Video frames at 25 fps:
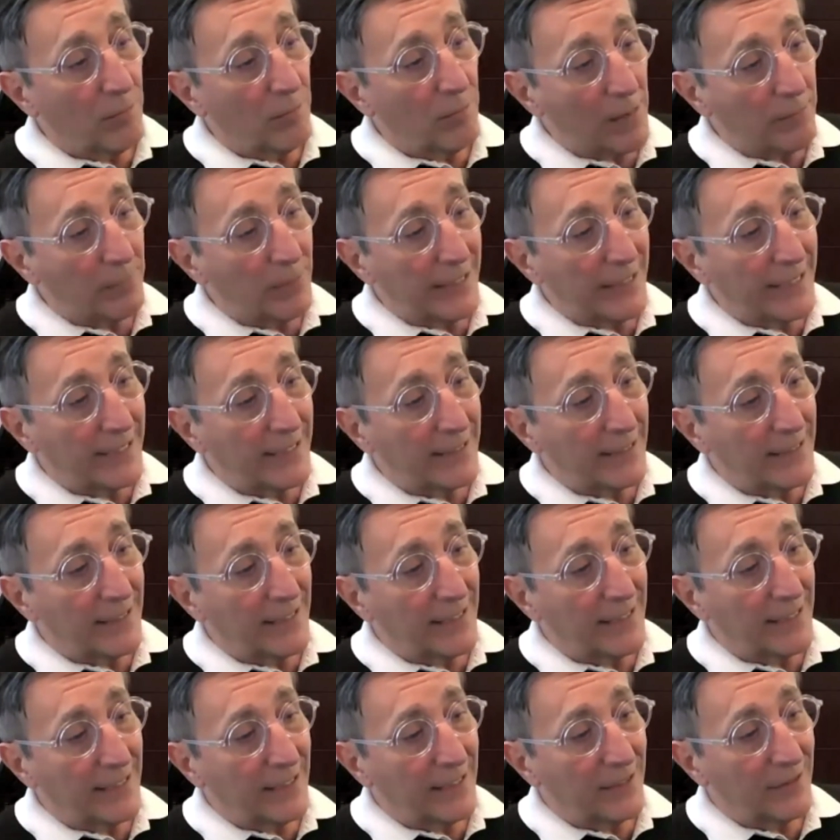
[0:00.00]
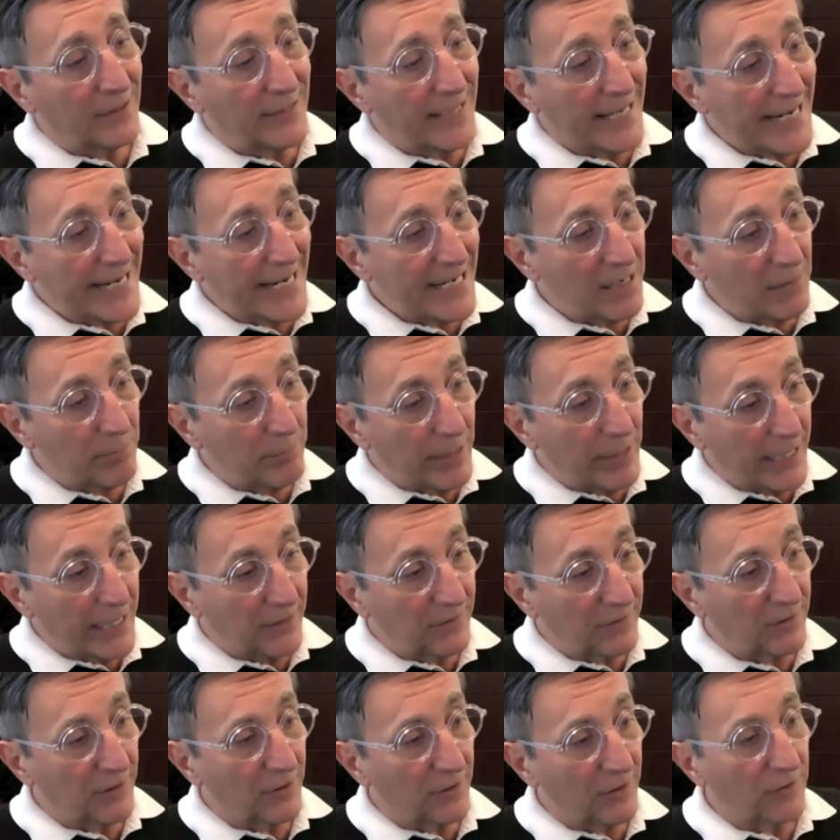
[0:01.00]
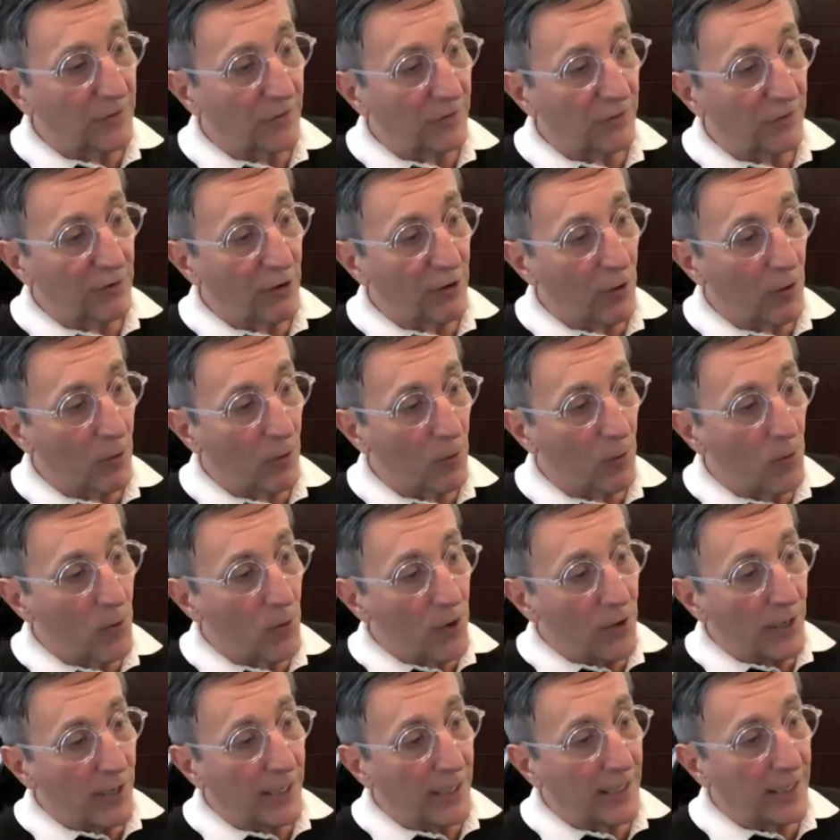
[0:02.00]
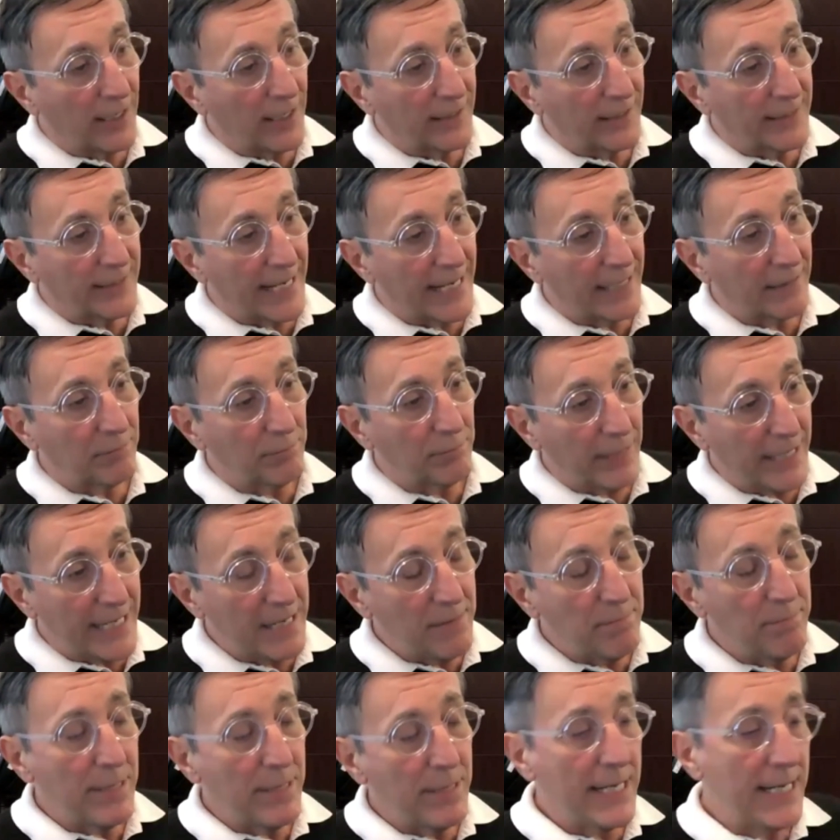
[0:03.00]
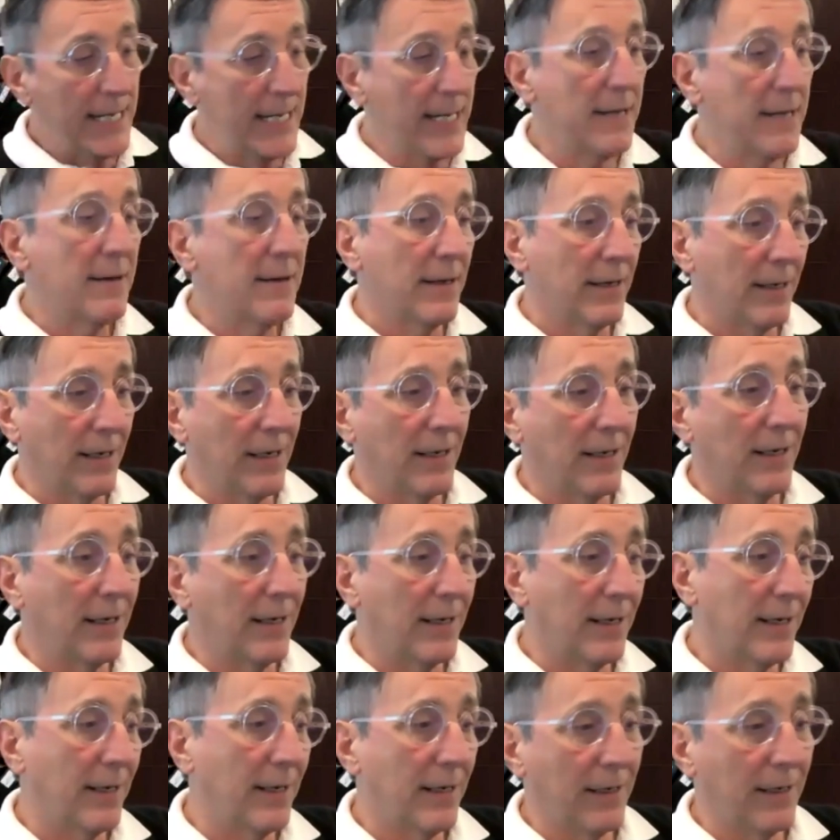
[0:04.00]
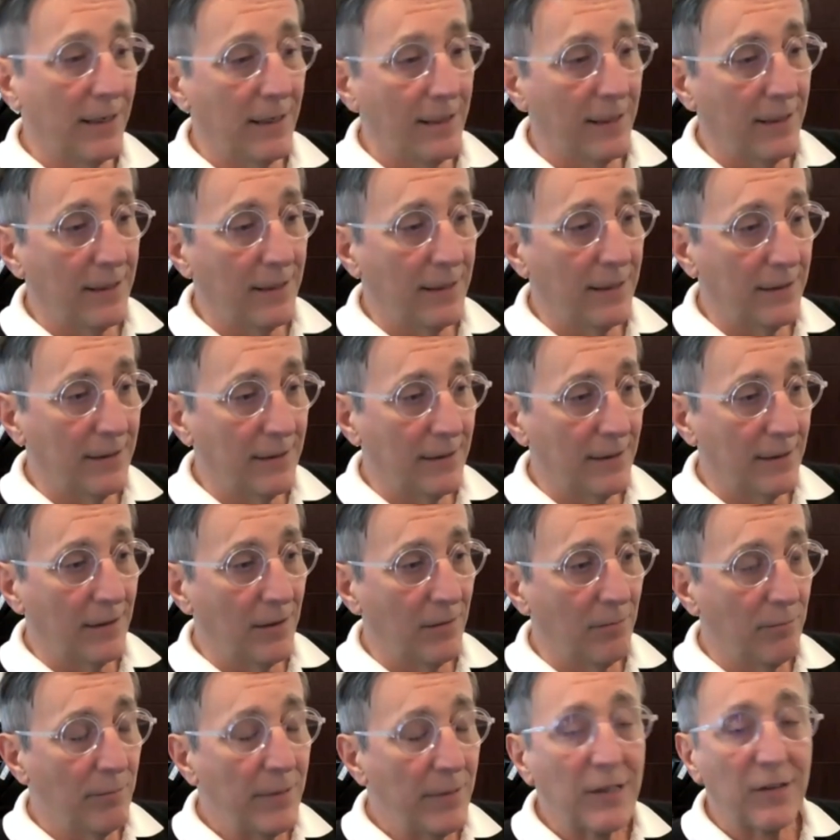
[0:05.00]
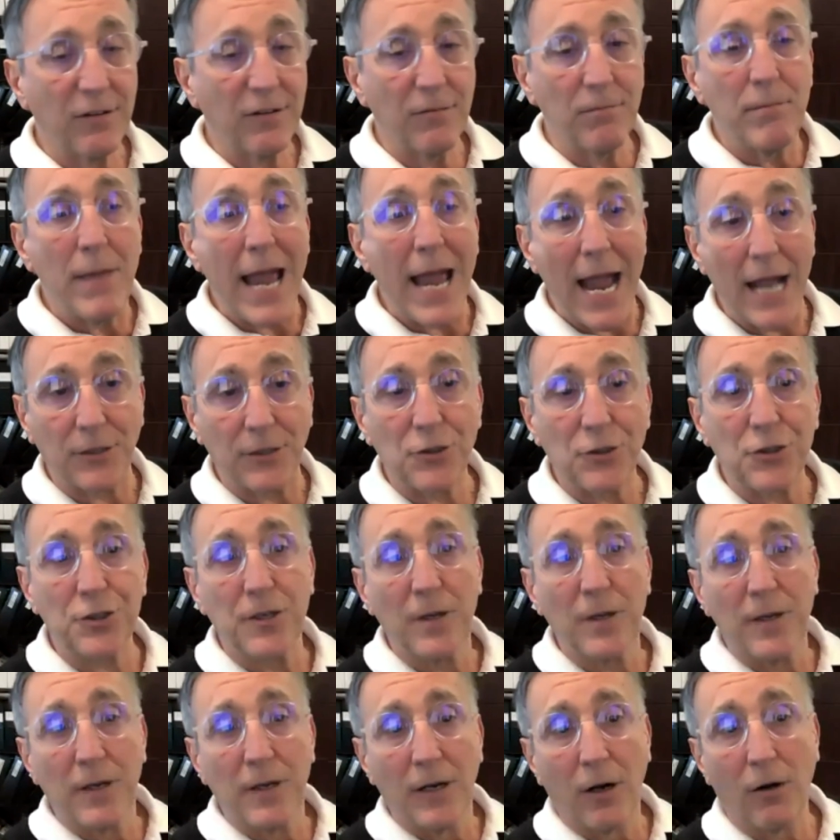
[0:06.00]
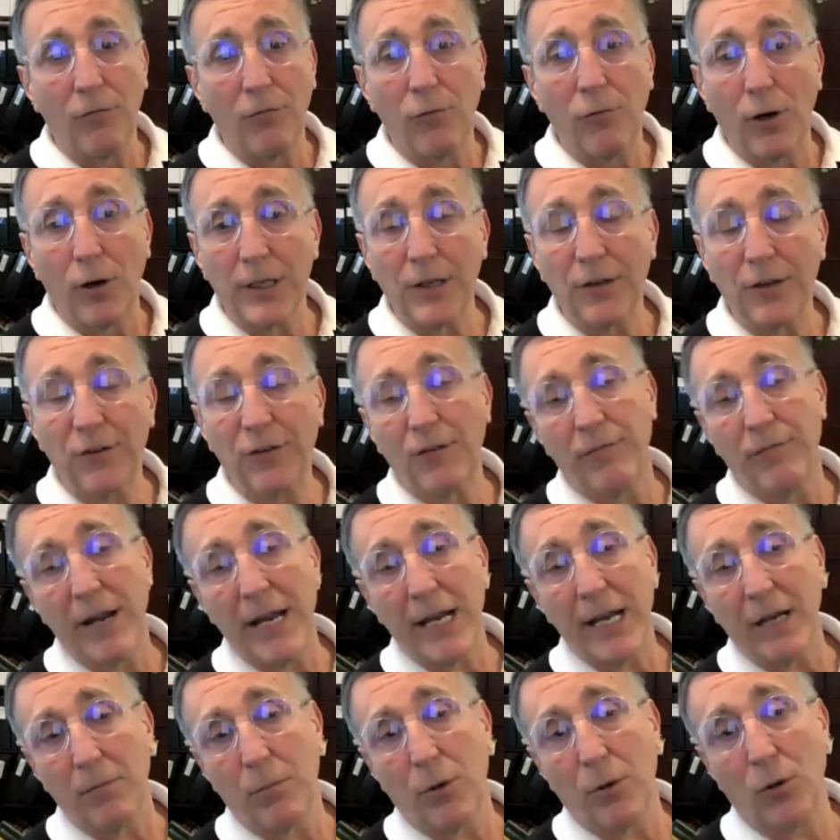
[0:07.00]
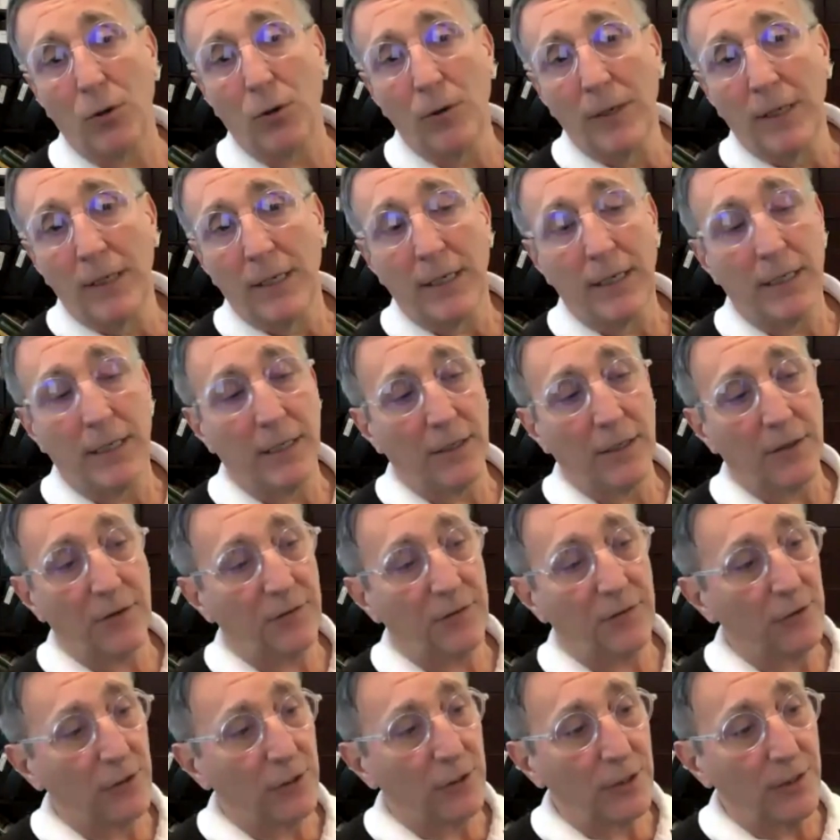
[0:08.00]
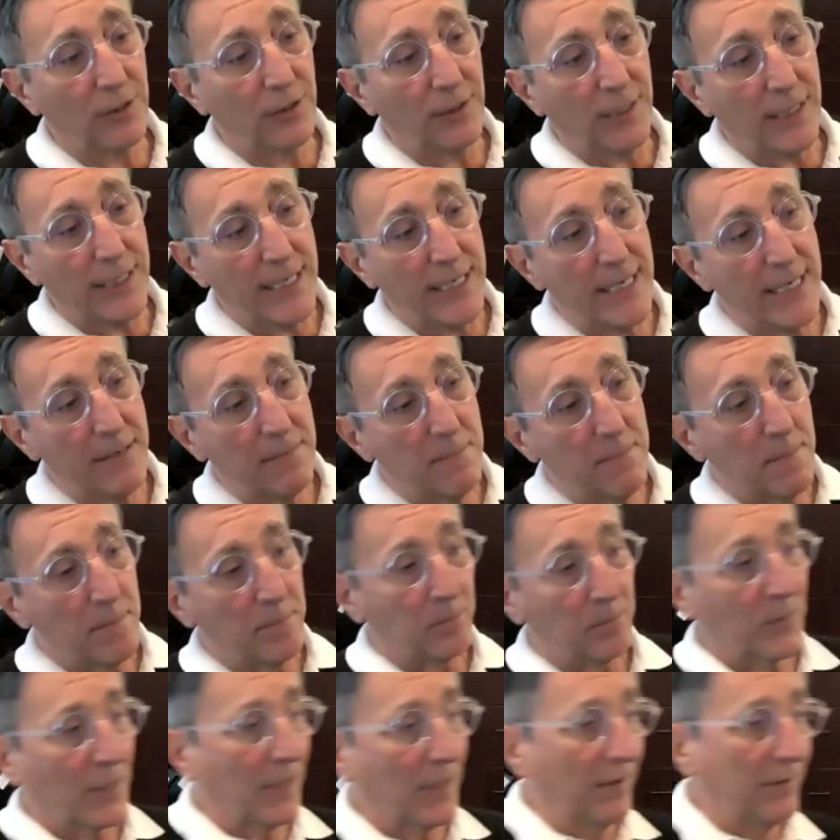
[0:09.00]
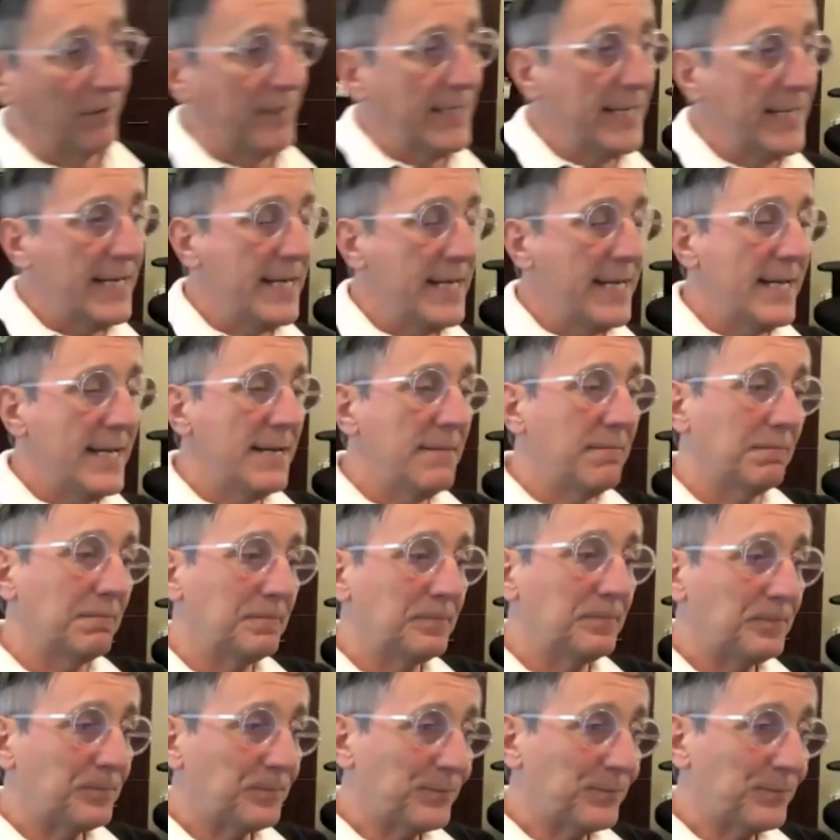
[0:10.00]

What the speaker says: public databases, so that may be a mix and match of what is available. Certainly, the